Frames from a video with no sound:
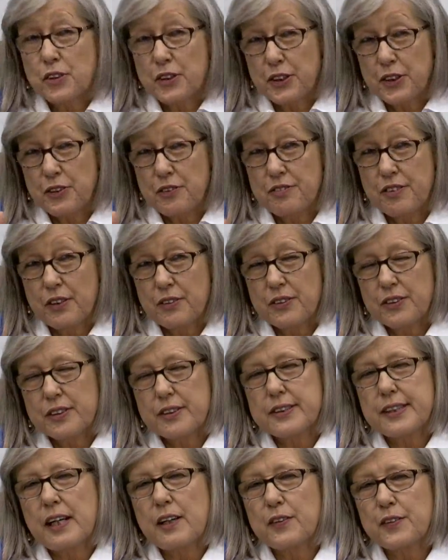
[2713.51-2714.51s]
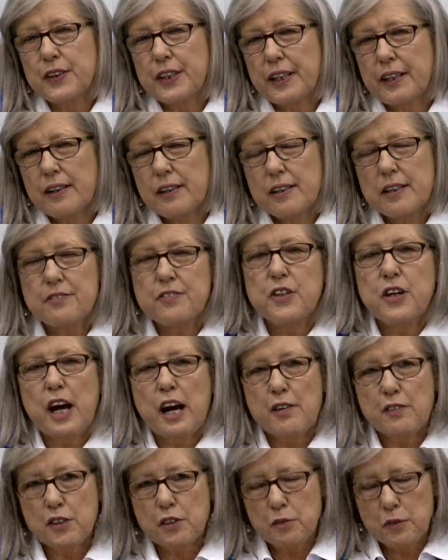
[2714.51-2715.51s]
you voters out there. If you
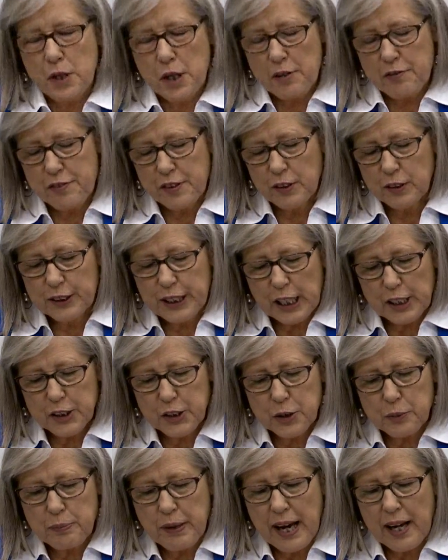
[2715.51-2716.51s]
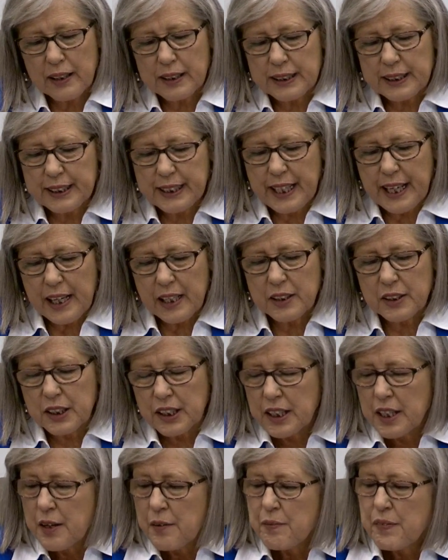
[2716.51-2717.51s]
haven't filled out your ballot yet,
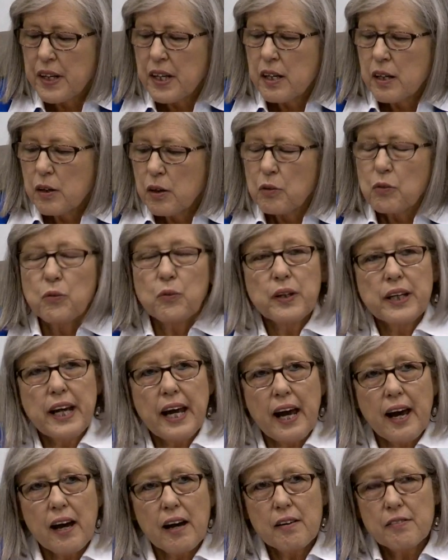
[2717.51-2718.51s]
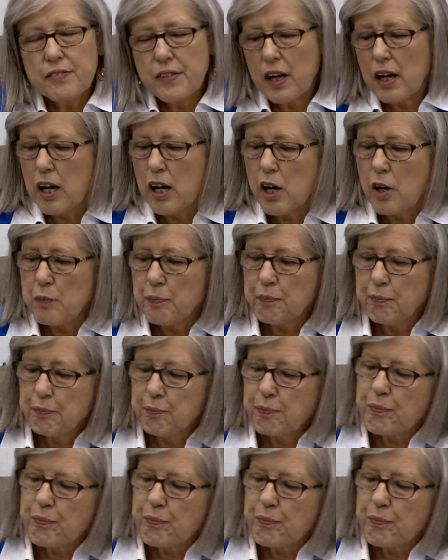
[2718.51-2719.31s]
we have a